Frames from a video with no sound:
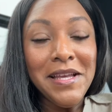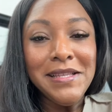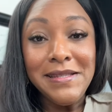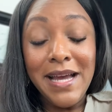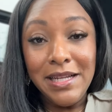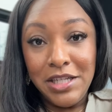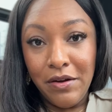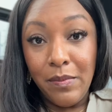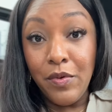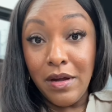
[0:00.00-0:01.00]

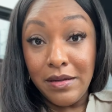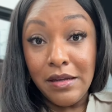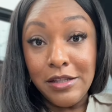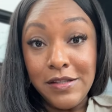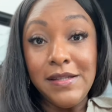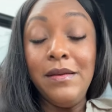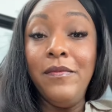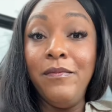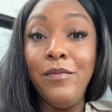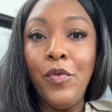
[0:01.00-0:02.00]
sanitary products
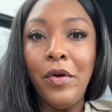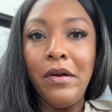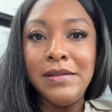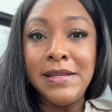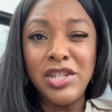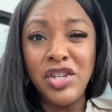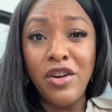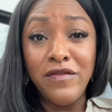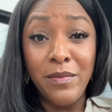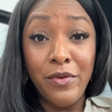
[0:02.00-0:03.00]
more sectioned
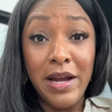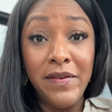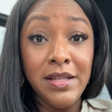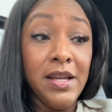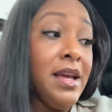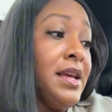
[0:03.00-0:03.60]
off in private.